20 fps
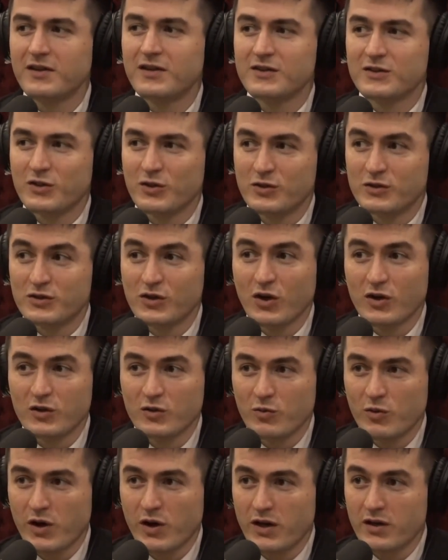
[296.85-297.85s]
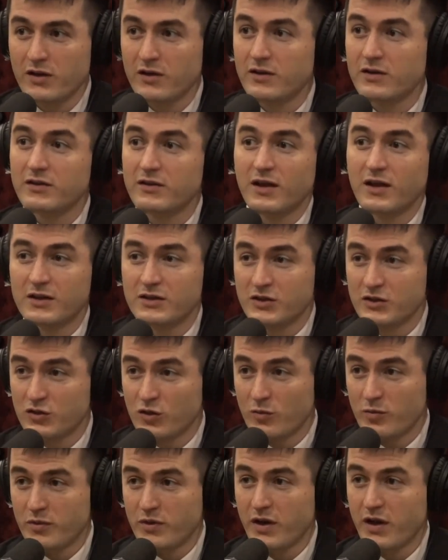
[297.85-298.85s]
So it's on the way, not just
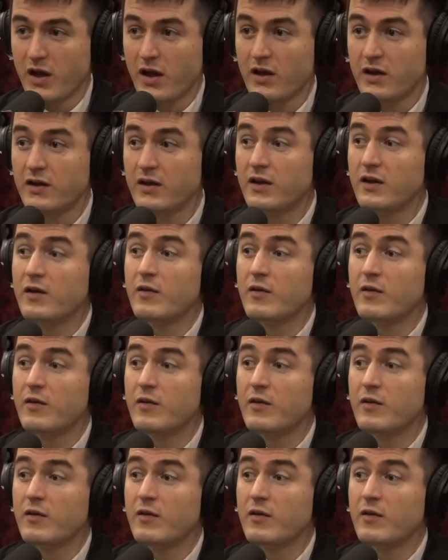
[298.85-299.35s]
OpenAI.